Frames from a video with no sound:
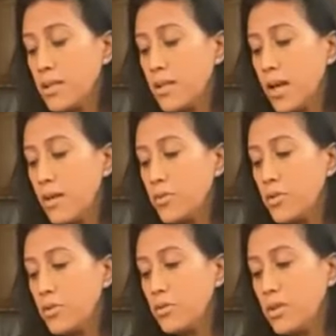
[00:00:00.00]
and then I
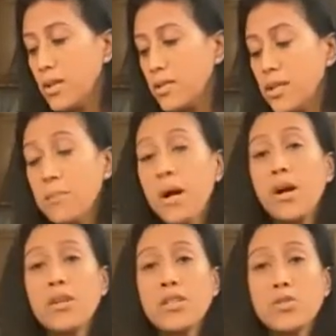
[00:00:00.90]
would use a
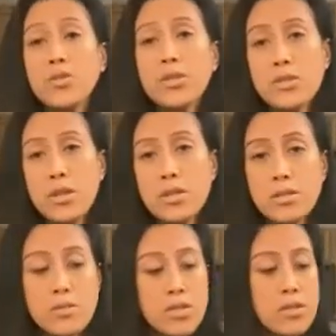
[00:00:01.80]
tamari soy
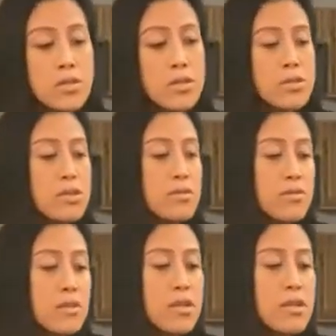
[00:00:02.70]
sauce, which is
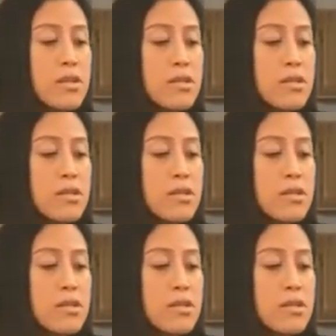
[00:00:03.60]
gluten-free.